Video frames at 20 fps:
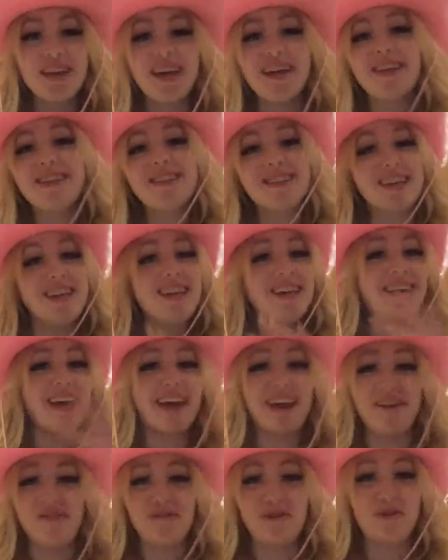and it's gonna
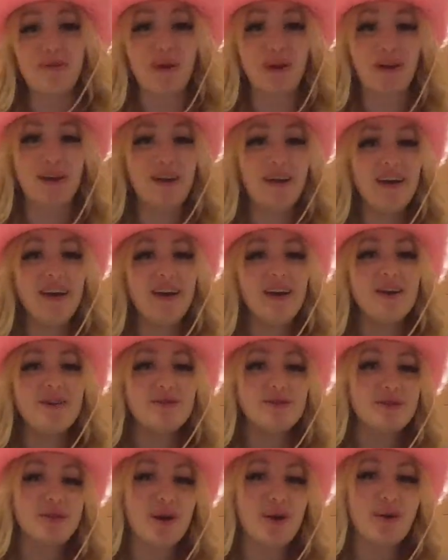get everywhere.
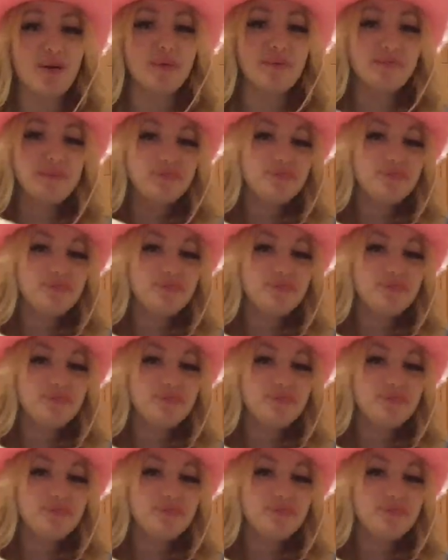So,